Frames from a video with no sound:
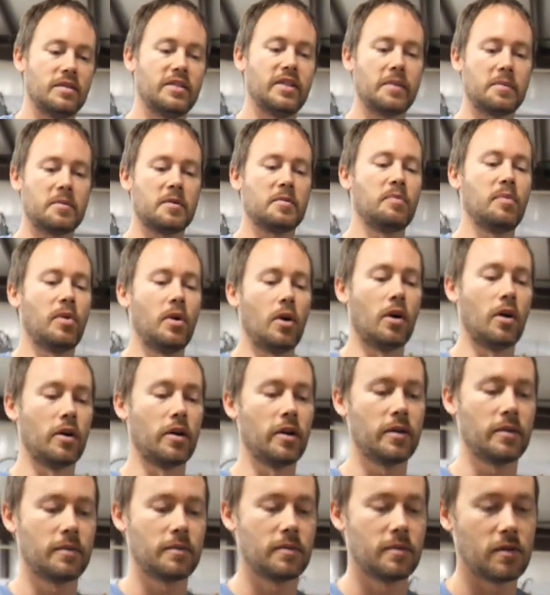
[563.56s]
dipped
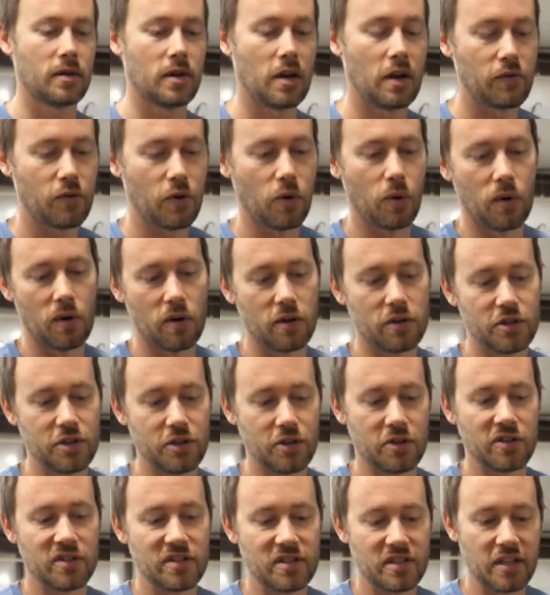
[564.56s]
art, of course,
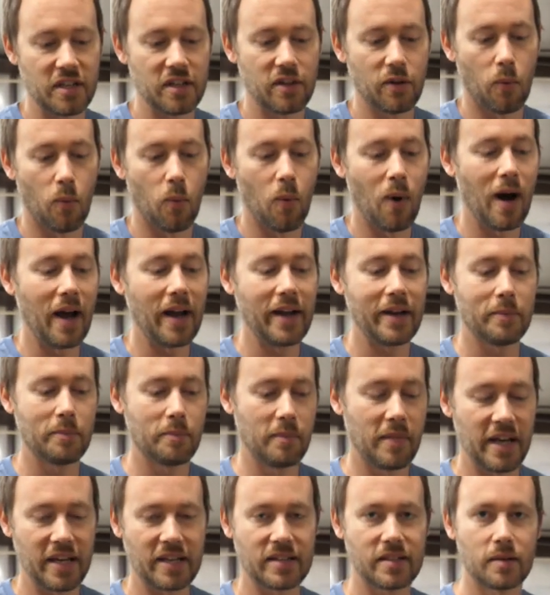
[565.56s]
you can see the white
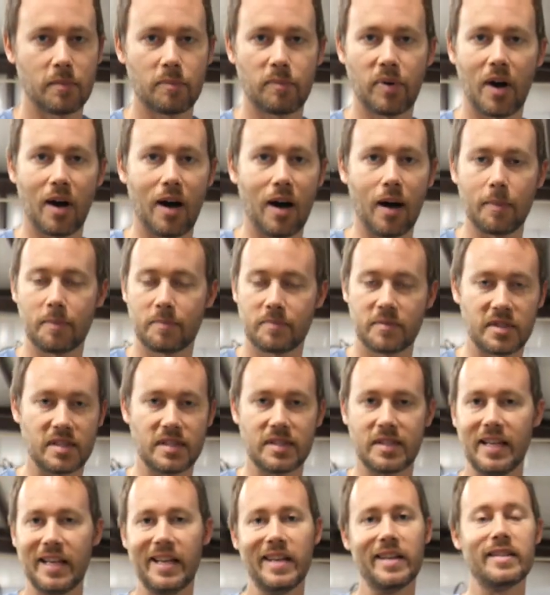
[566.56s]
makes it pop
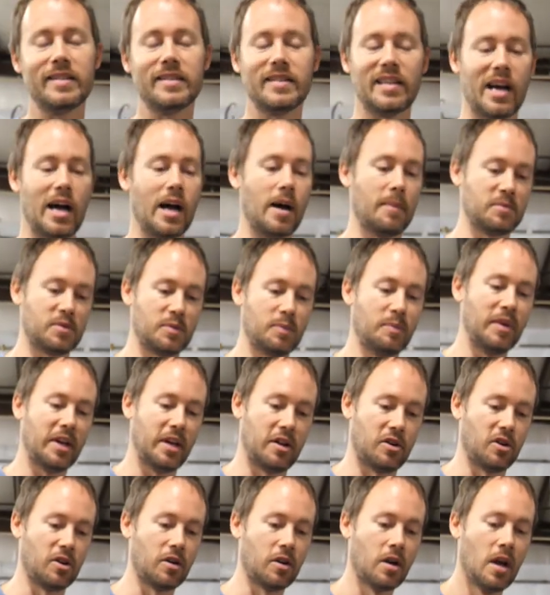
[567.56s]
10 times
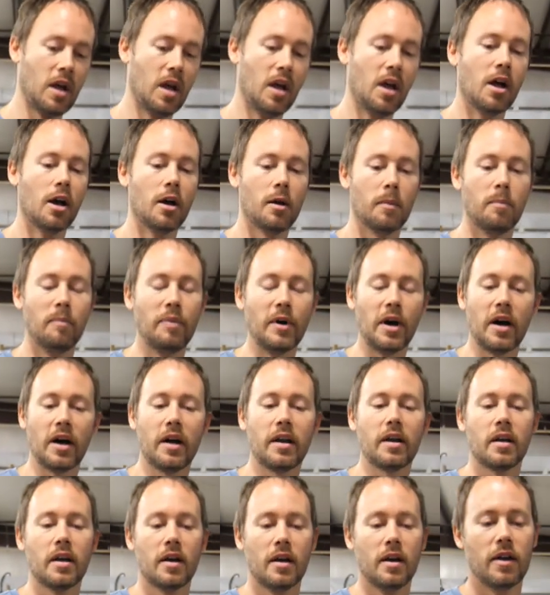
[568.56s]
better.
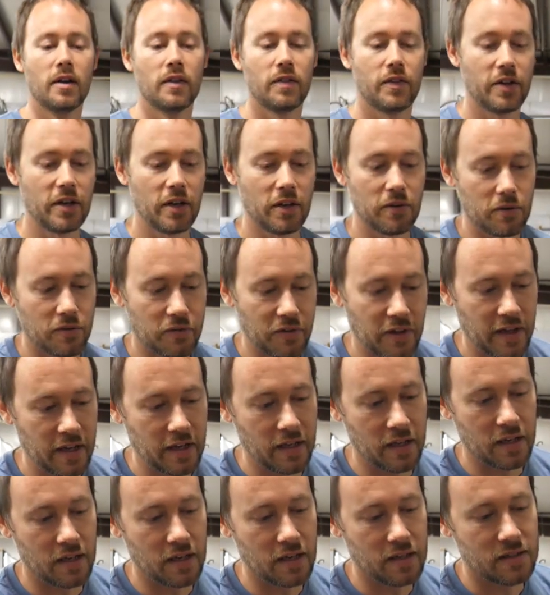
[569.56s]
But the other
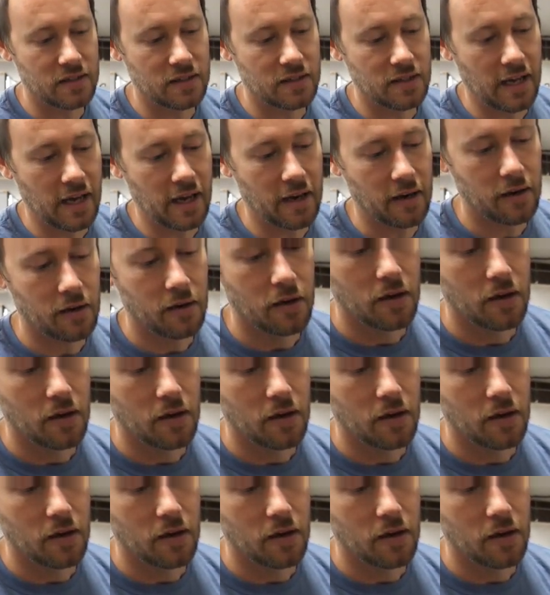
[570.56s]
thing is, is that